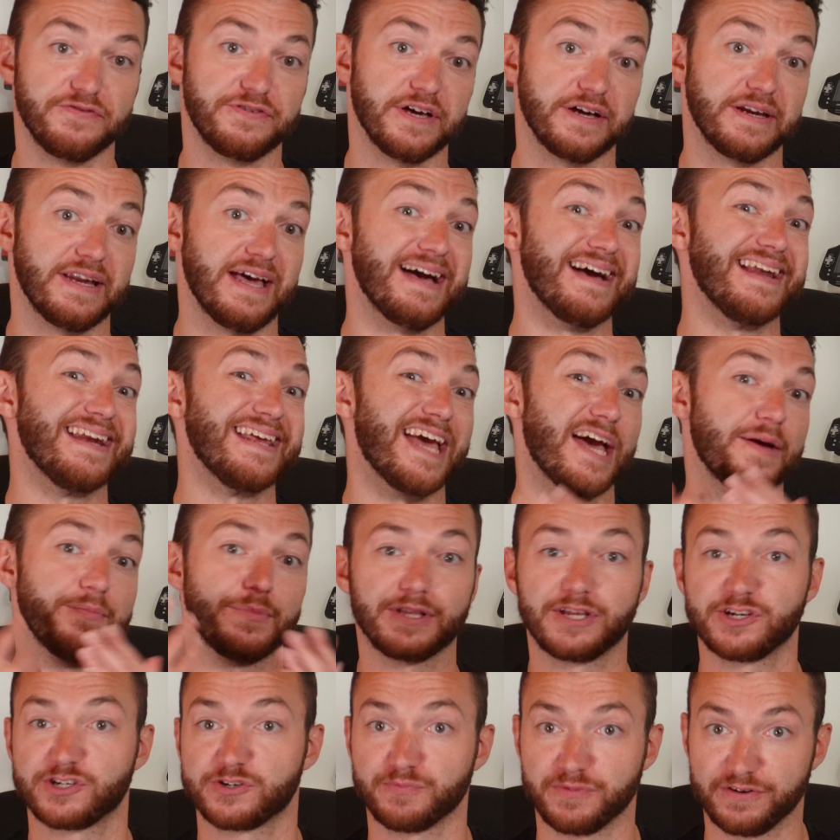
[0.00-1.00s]
you've done any
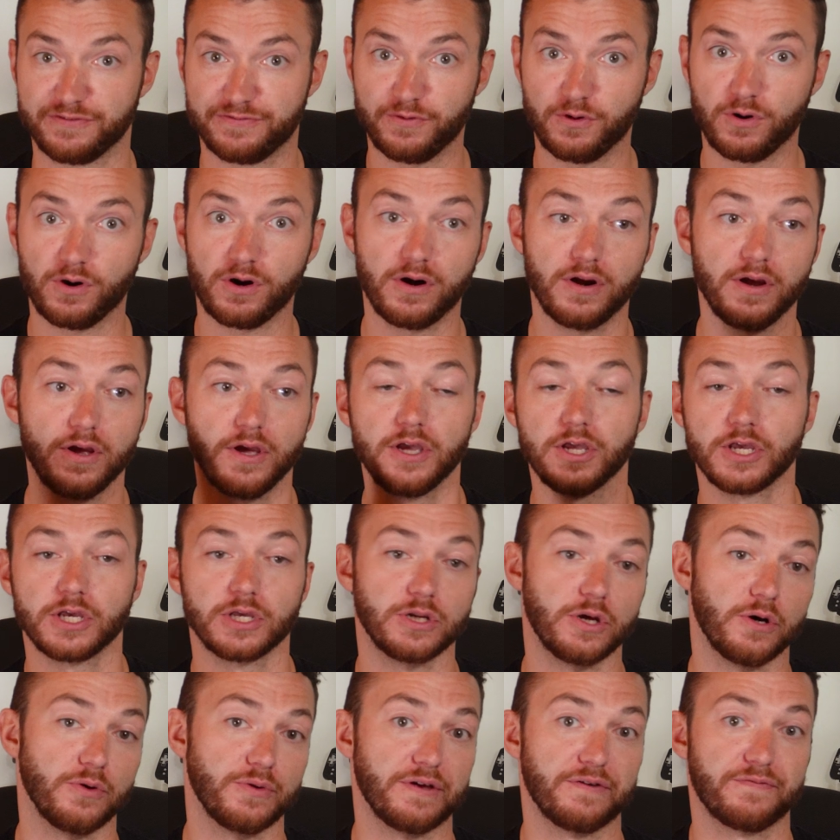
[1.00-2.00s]
emulation before, you
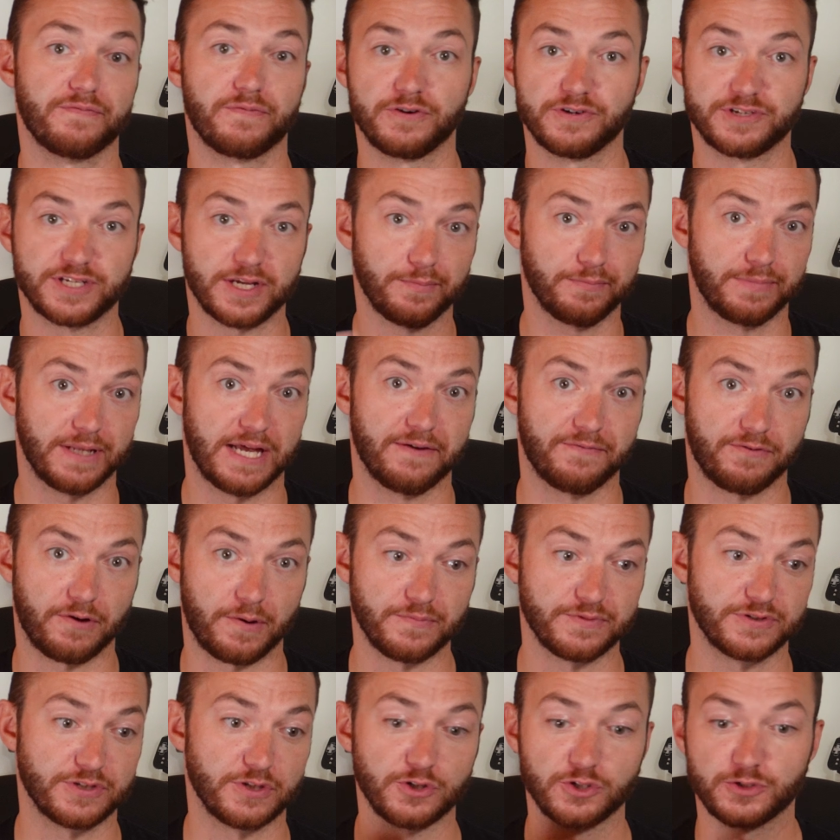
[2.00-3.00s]
know that for some
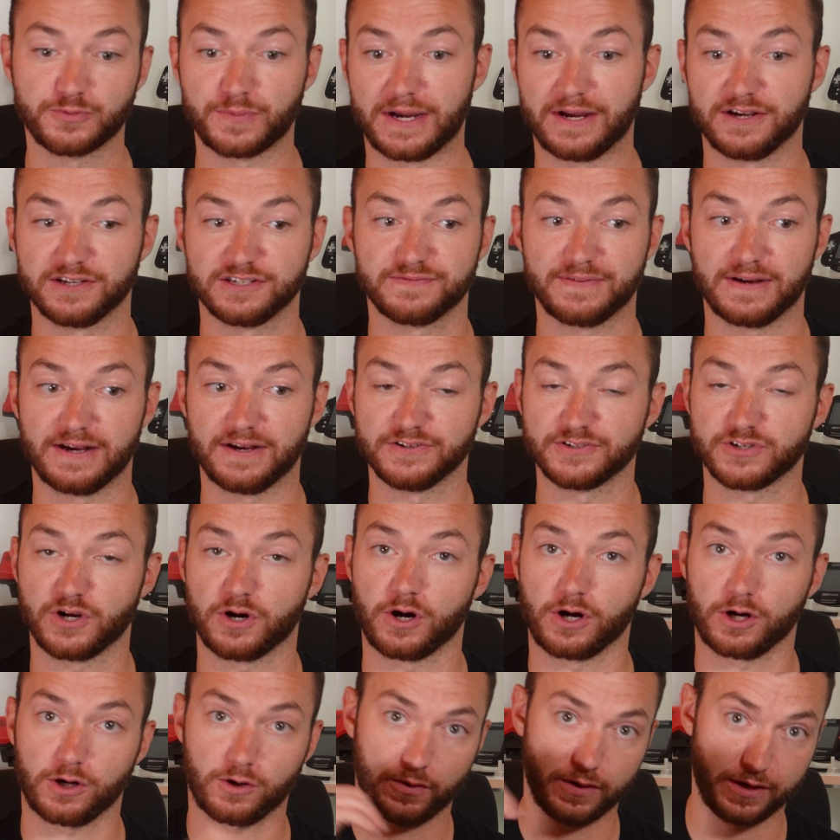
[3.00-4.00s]
platforms, those BIOS files
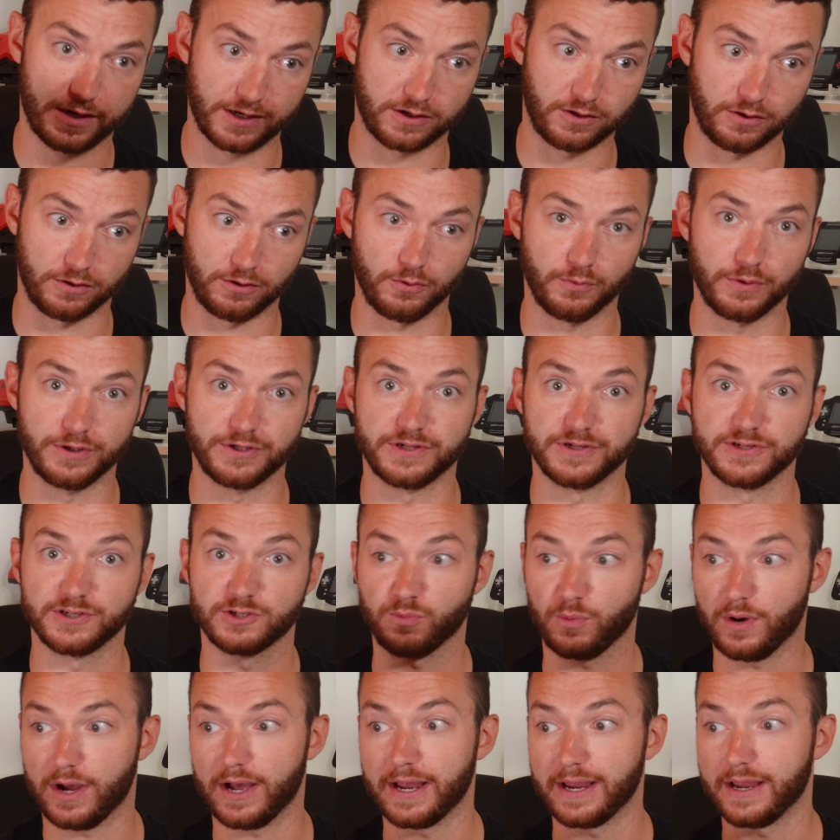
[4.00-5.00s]
are critical, which is
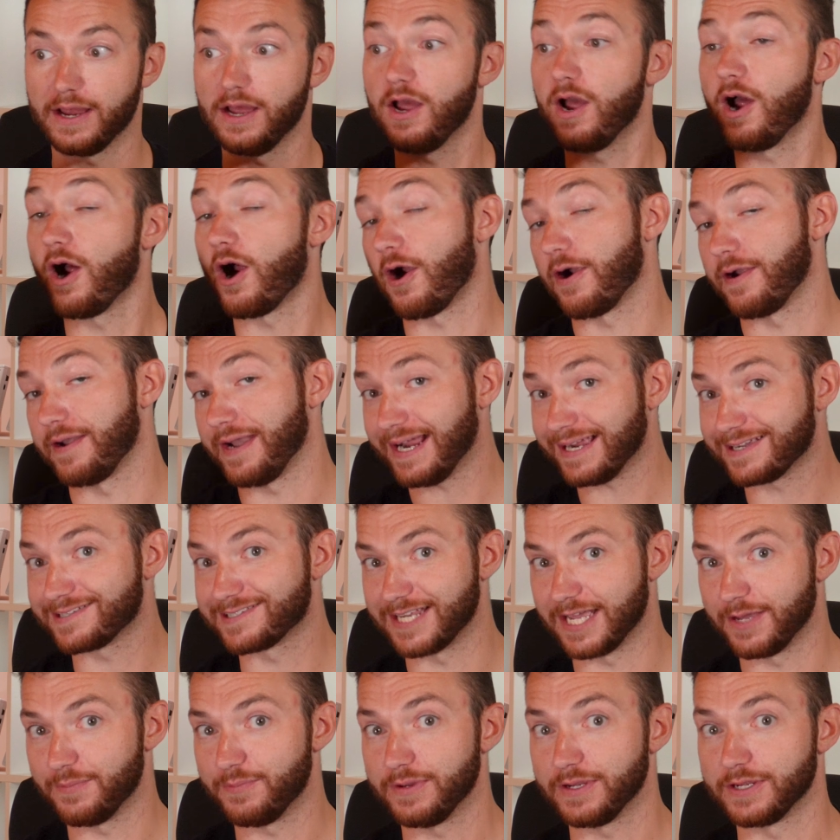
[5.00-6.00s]
why our next
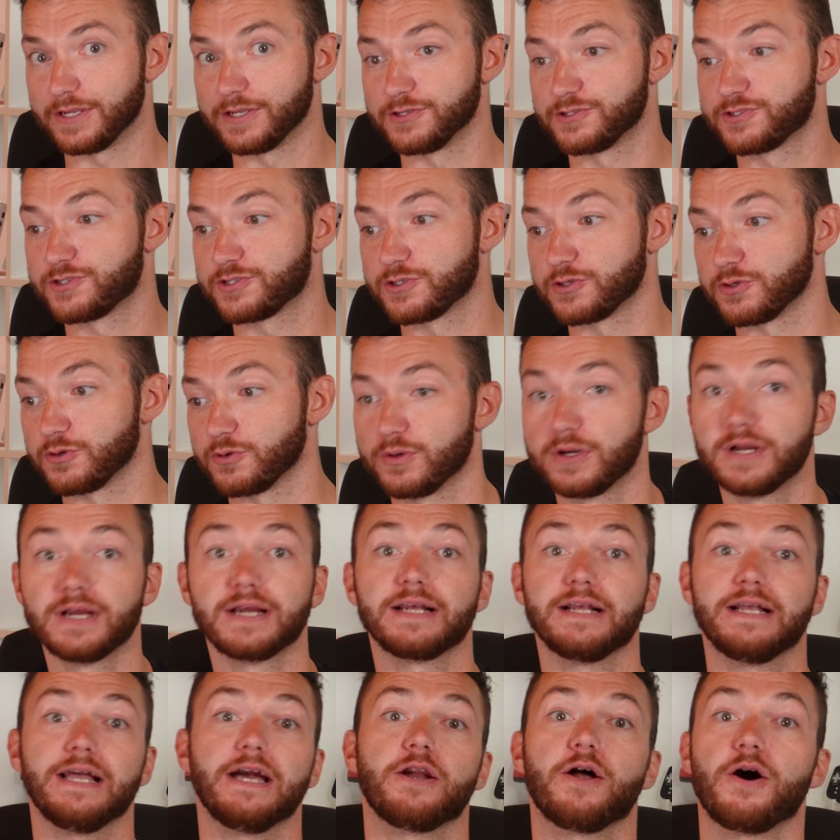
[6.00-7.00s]
step is to
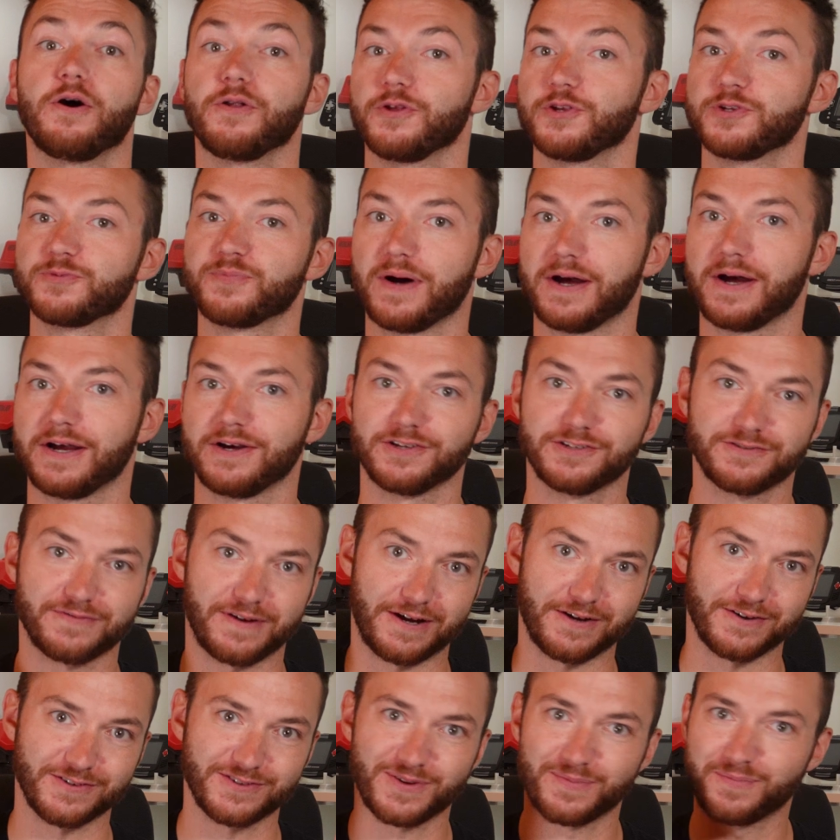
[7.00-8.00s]
get all those BIOS
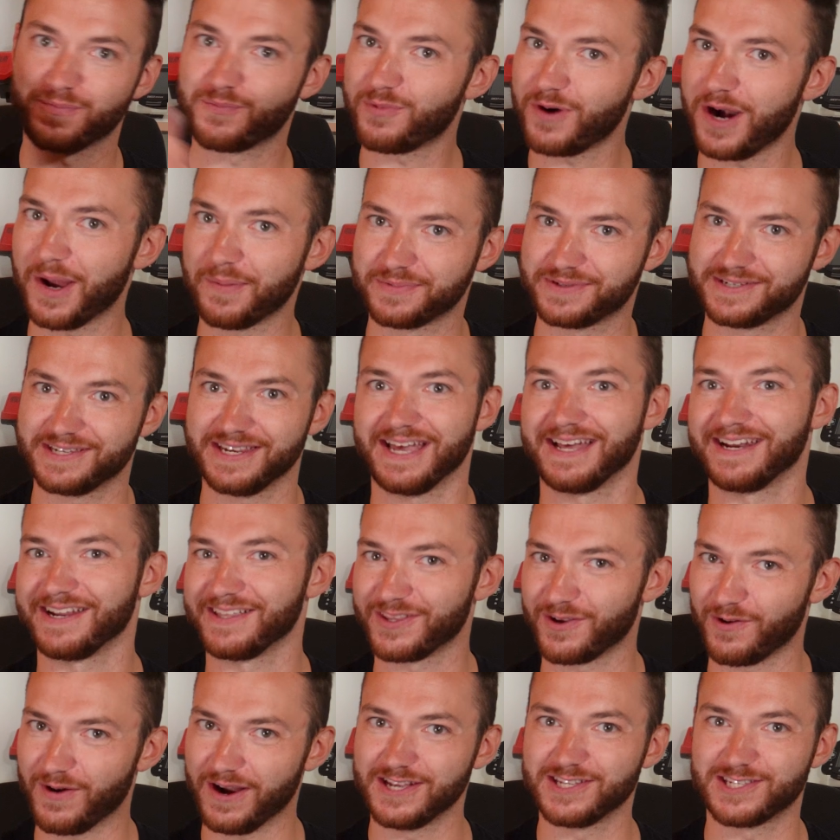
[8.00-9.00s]
files prepped and in
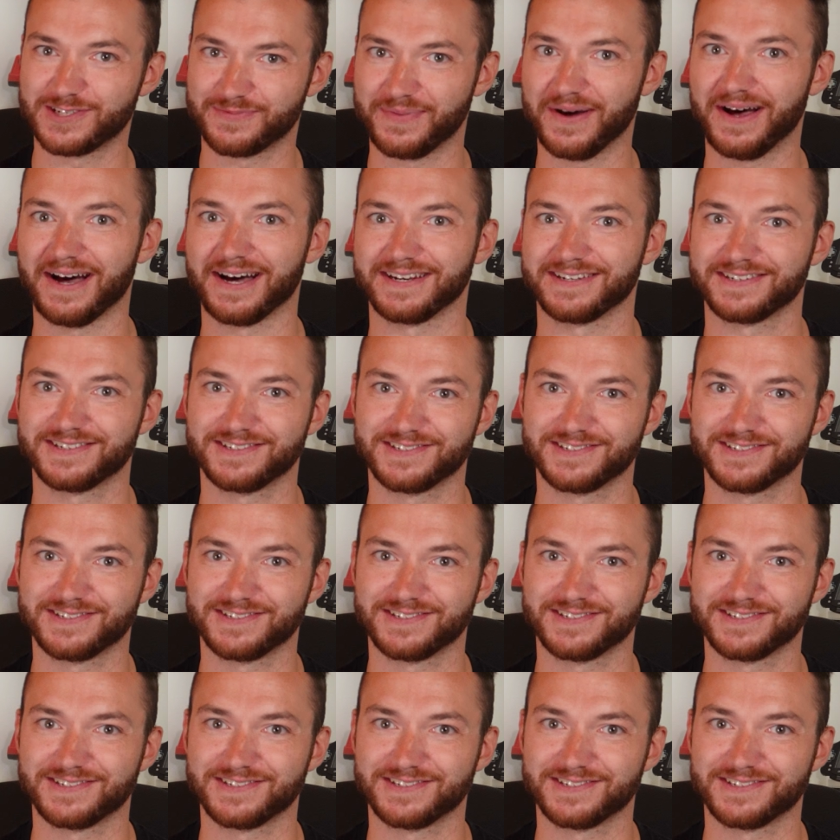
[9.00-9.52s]
the right spot.